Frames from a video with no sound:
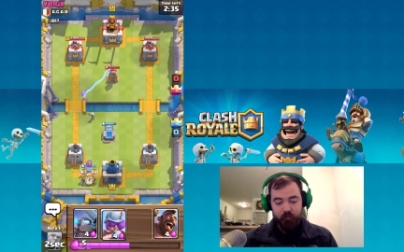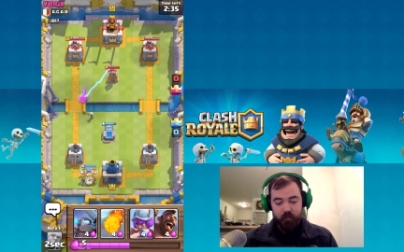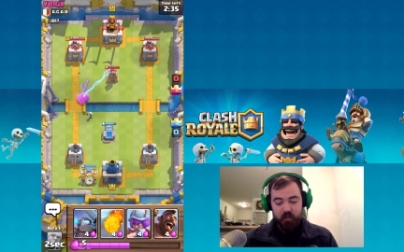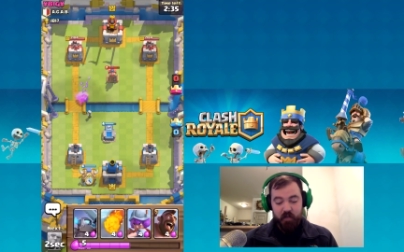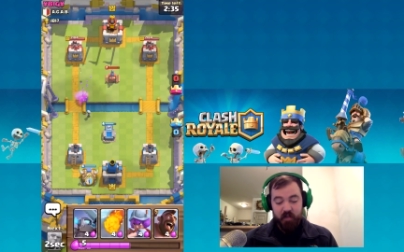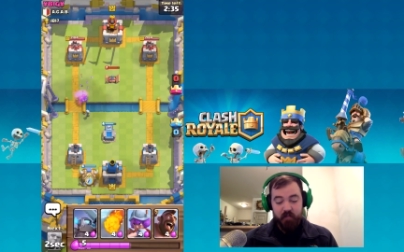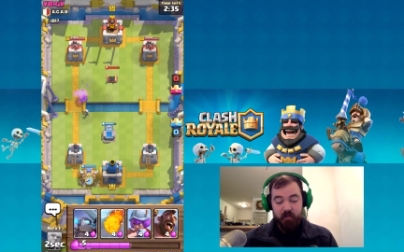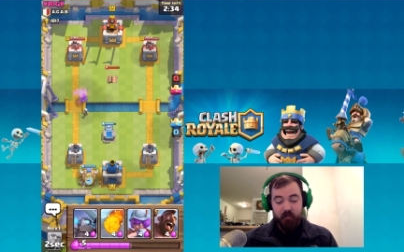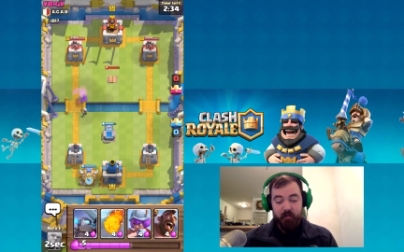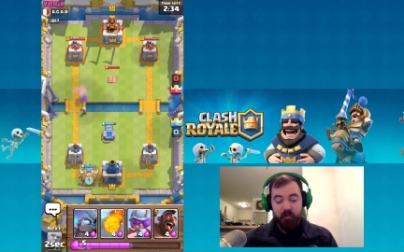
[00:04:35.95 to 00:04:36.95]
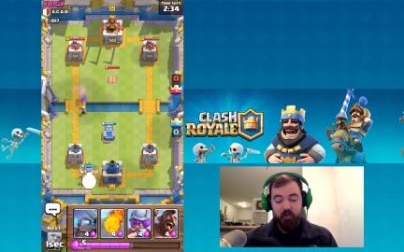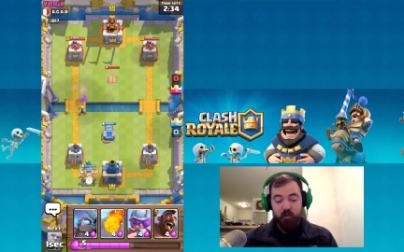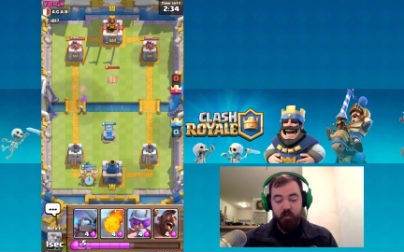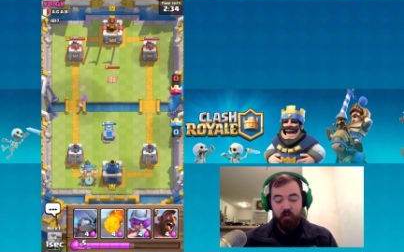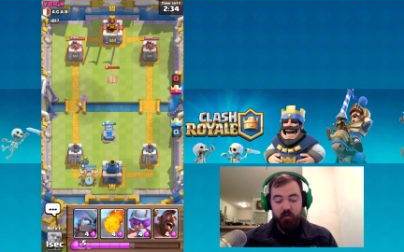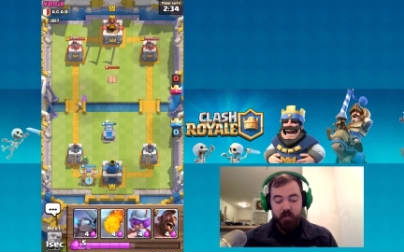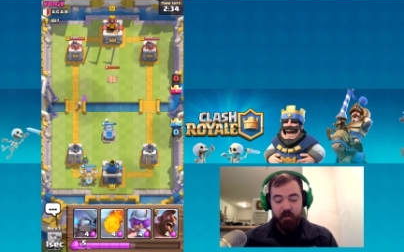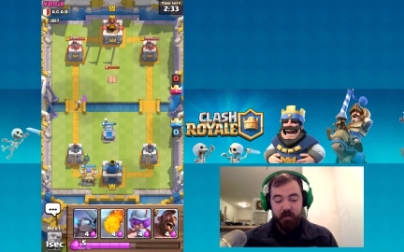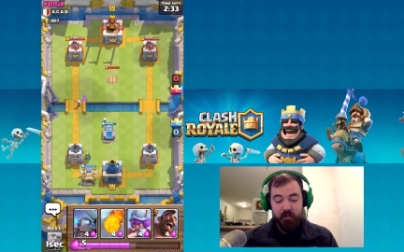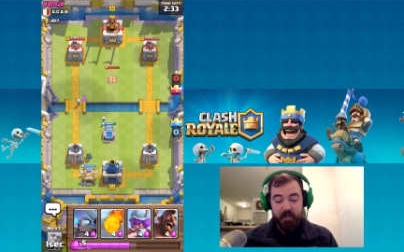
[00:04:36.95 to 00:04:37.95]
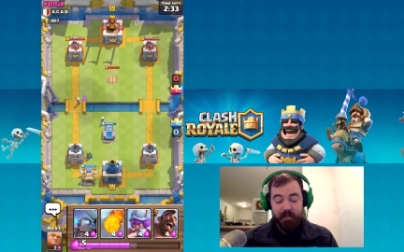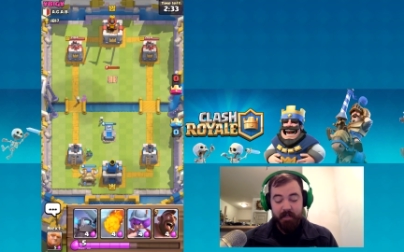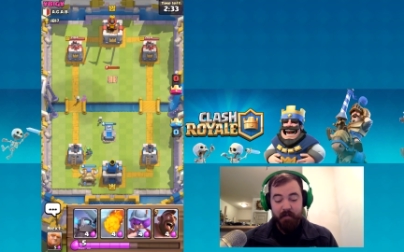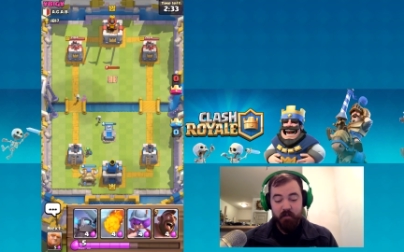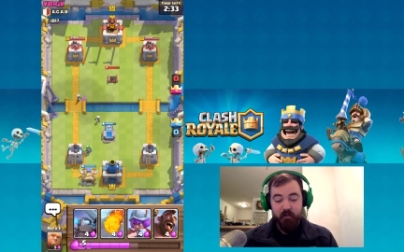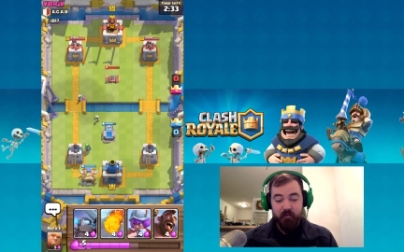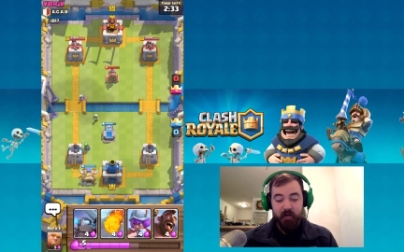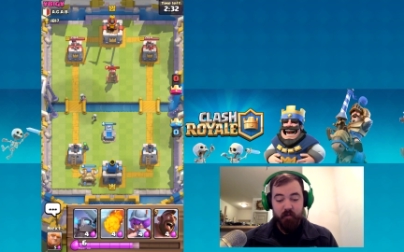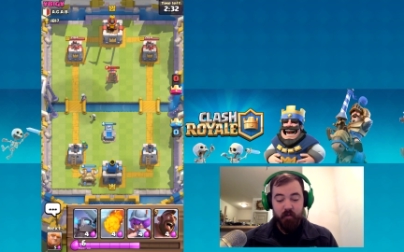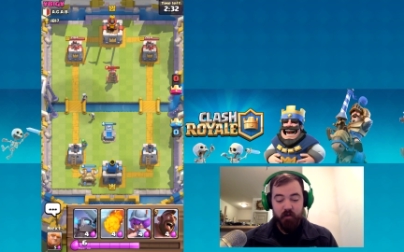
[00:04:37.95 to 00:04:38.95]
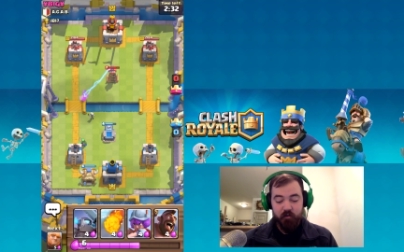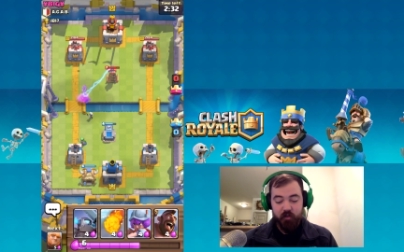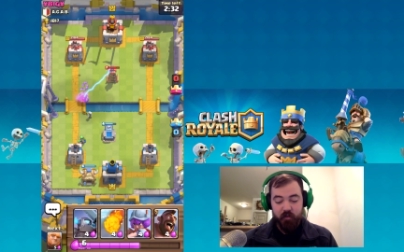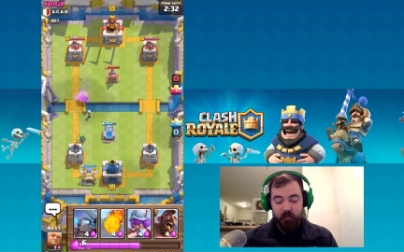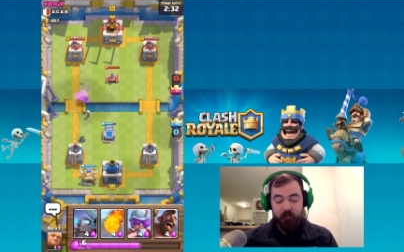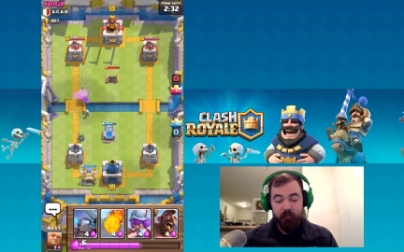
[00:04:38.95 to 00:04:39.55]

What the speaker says: Space him out for my Tombstone, so that way it doesn't take damage if he fireballs it or something.